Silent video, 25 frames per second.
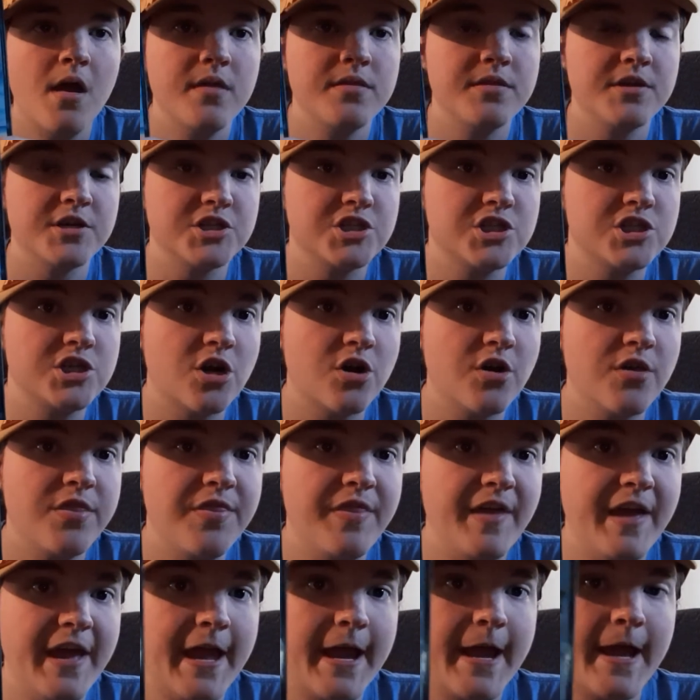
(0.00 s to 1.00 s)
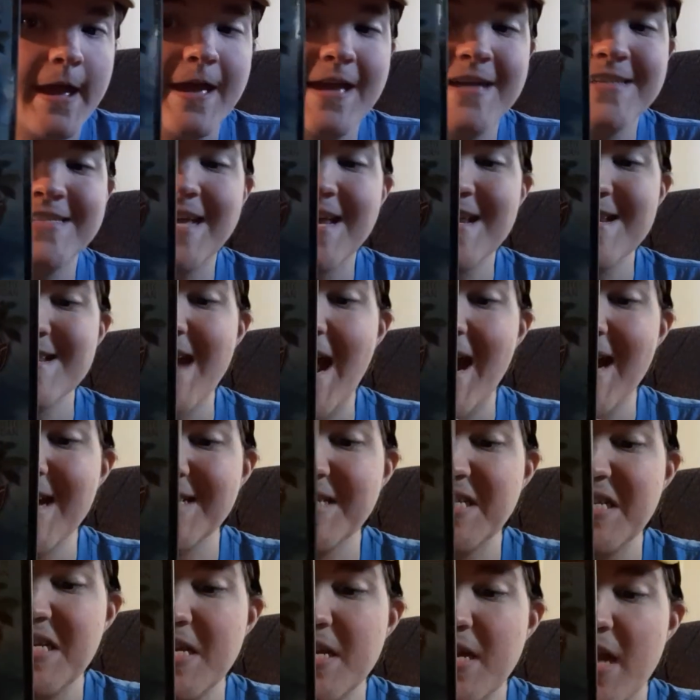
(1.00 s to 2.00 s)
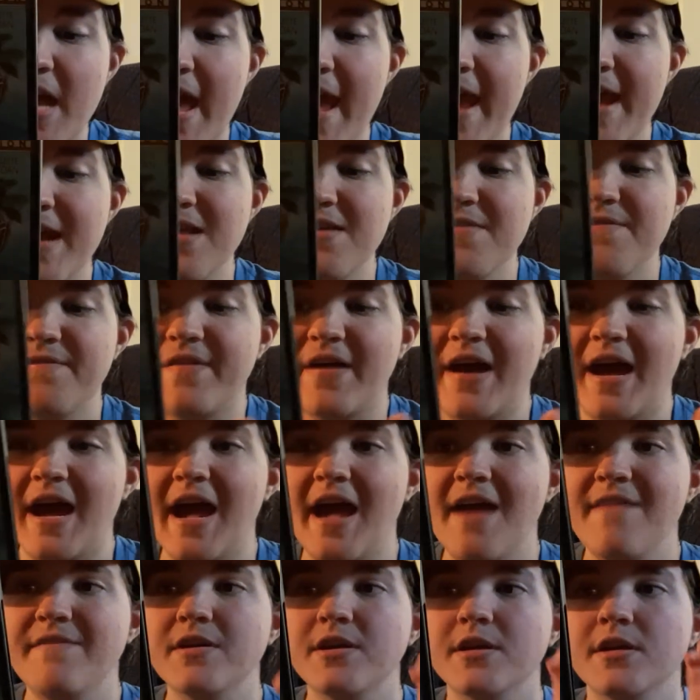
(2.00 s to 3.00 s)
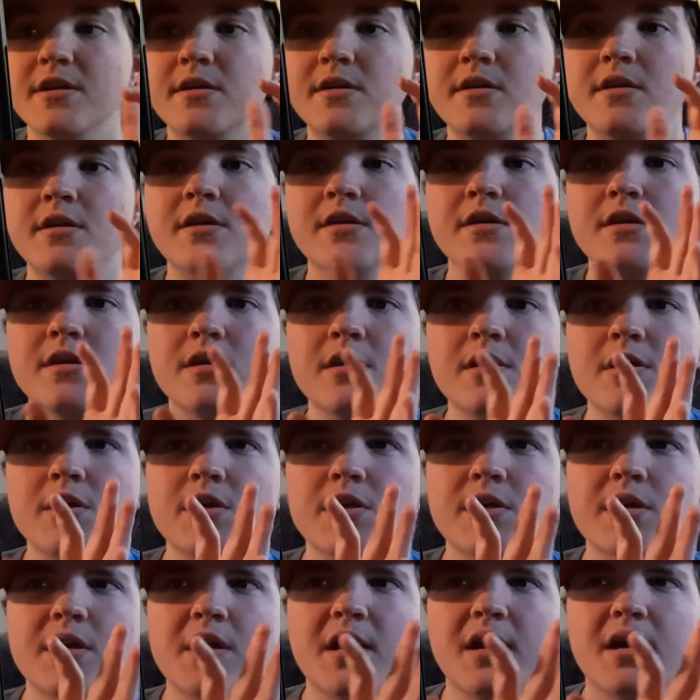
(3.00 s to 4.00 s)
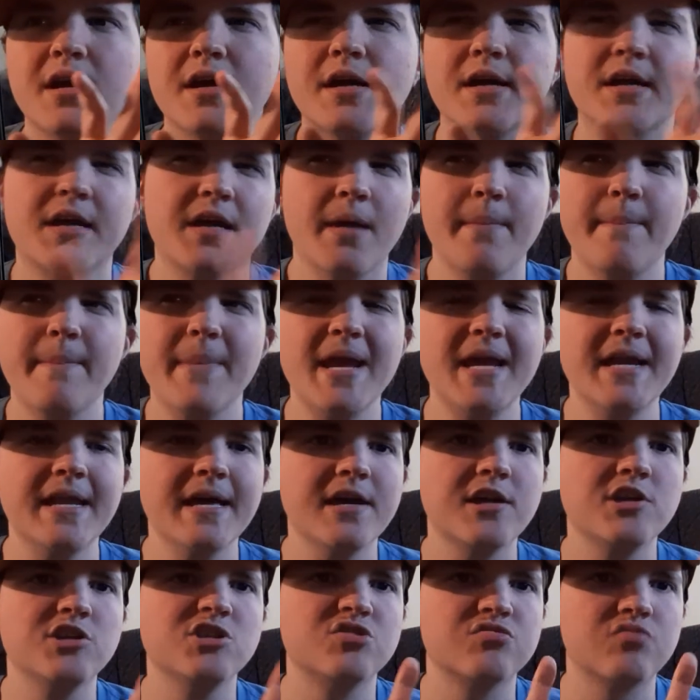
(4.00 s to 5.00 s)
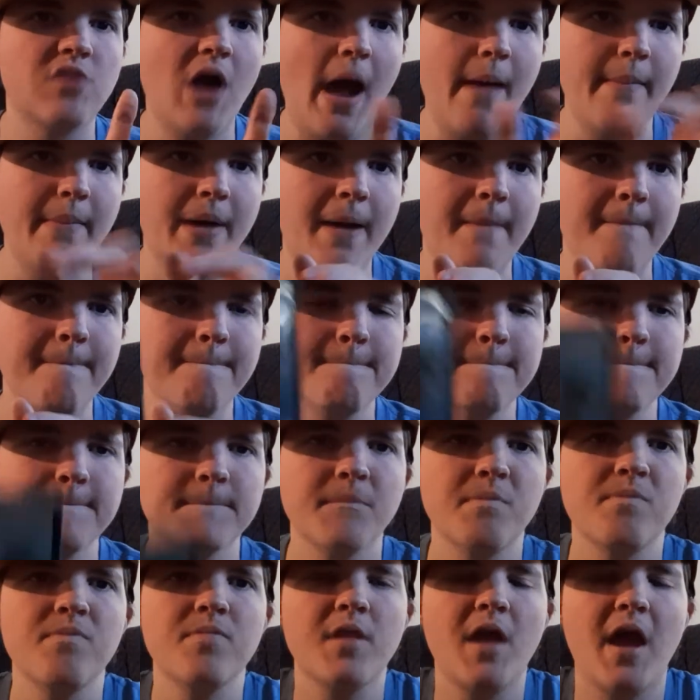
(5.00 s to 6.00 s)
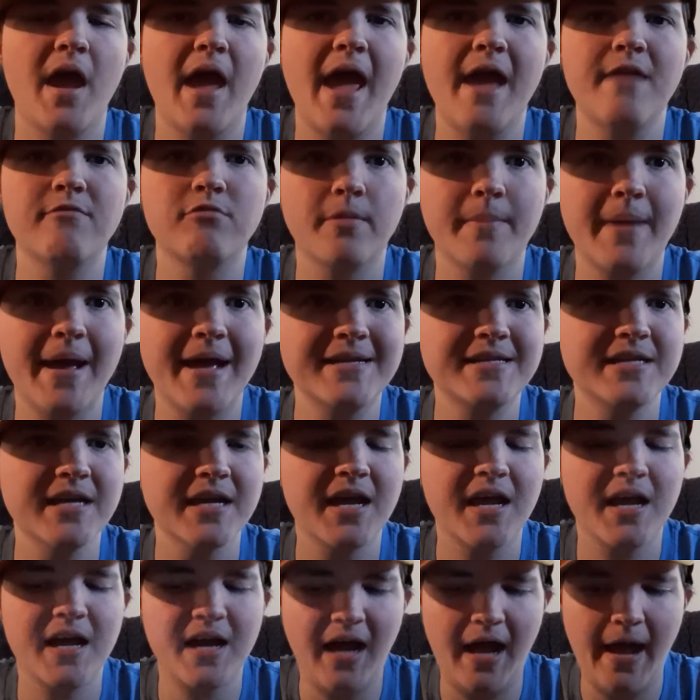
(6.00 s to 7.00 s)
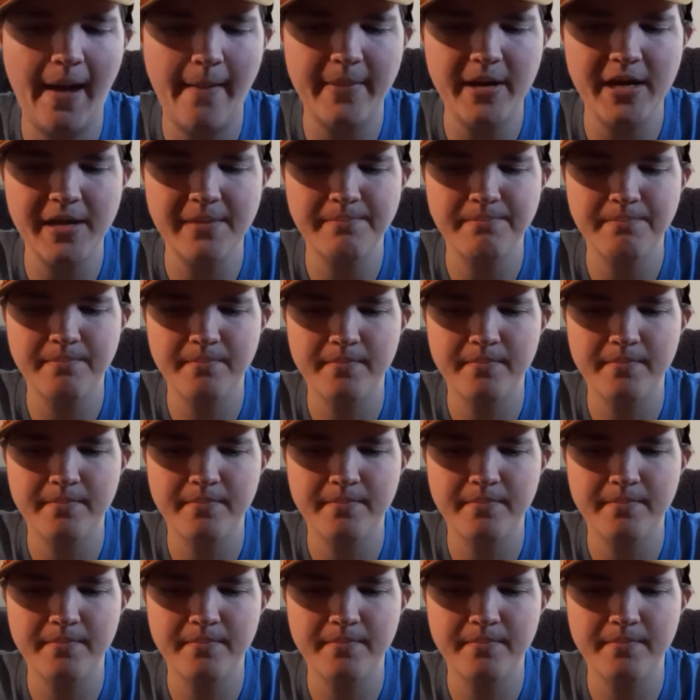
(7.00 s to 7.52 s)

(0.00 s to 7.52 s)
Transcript: The Sure Thing is a 1985 comedic drama, a romantic comedy.